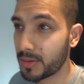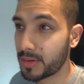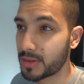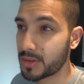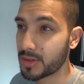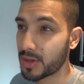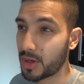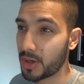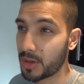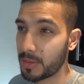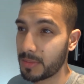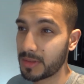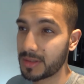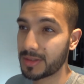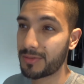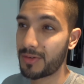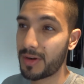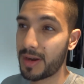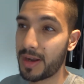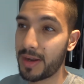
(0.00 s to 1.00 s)
The time is
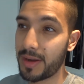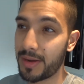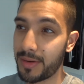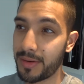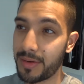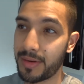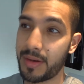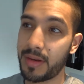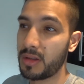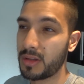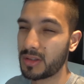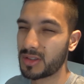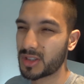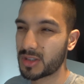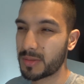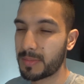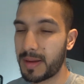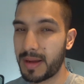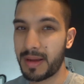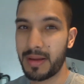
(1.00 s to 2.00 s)
around, it's
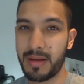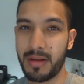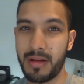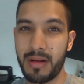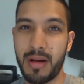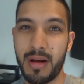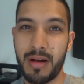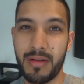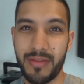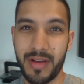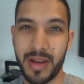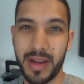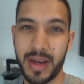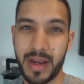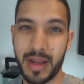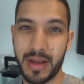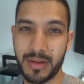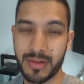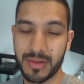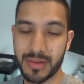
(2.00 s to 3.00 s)
just about 8:30
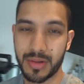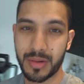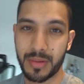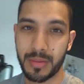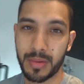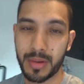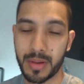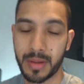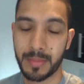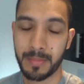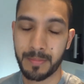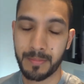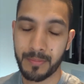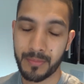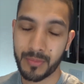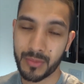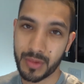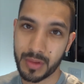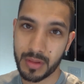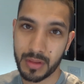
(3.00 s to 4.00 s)
now, so
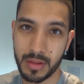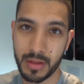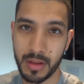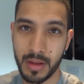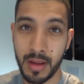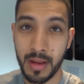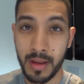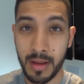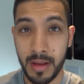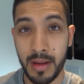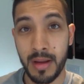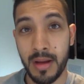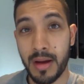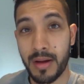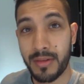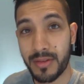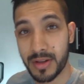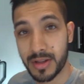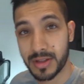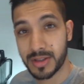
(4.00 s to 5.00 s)

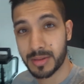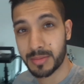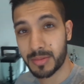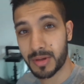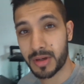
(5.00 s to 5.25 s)
off to the gym,